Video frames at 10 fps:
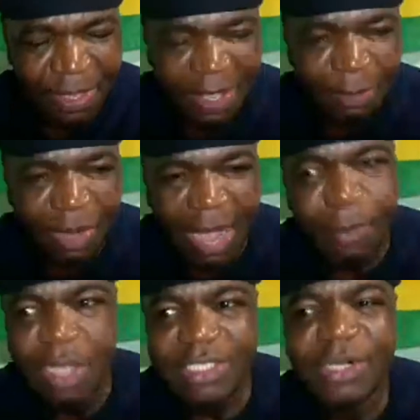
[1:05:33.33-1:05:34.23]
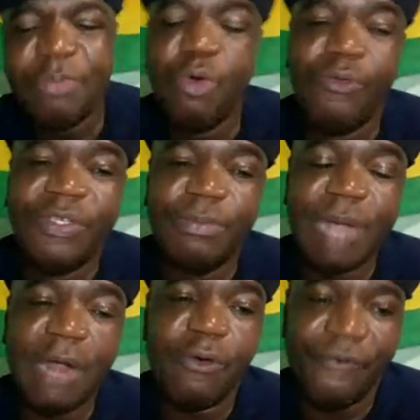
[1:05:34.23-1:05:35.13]
Mugabe was removed in
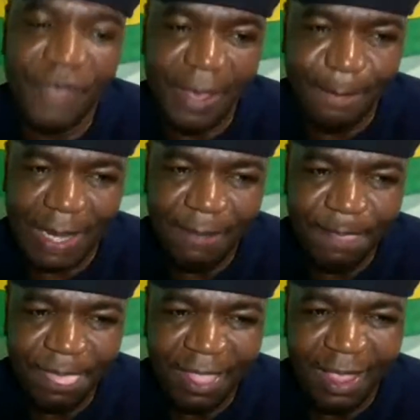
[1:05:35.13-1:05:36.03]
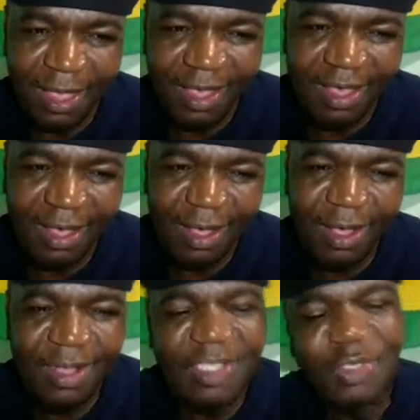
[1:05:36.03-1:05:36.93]
November
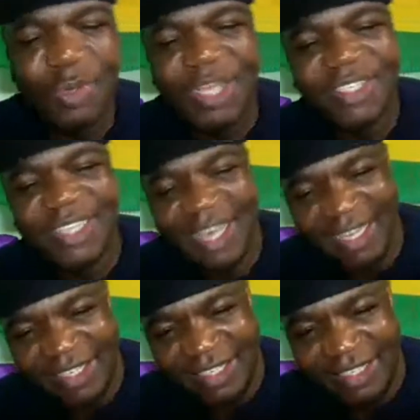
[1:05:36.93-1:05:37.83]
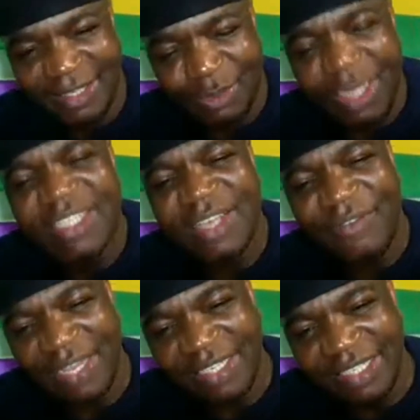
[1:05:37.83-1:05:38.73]

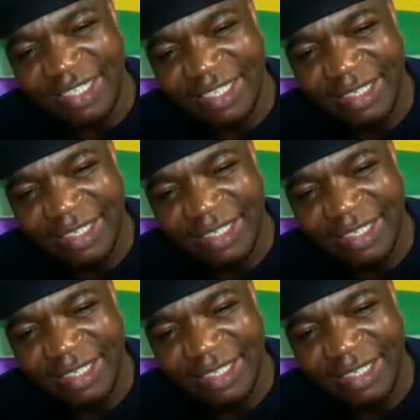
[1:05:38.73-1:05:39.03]
2017.